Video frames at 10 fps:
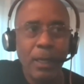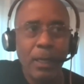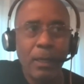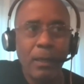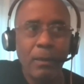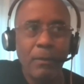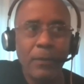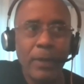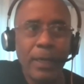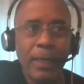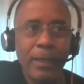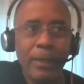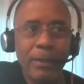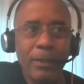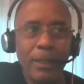
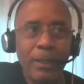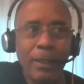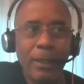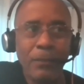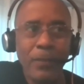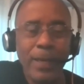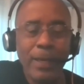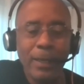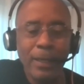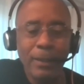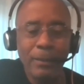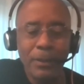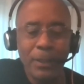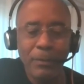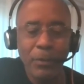it may
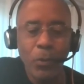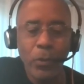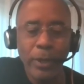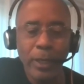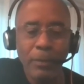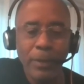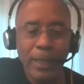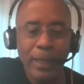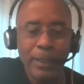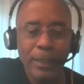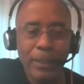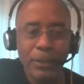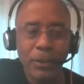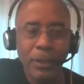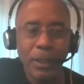seem corny, but I
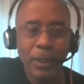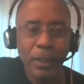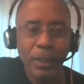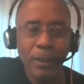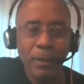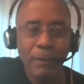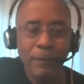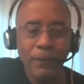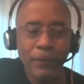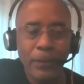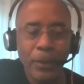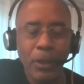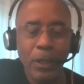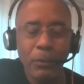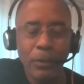saw
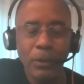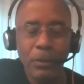Gone with,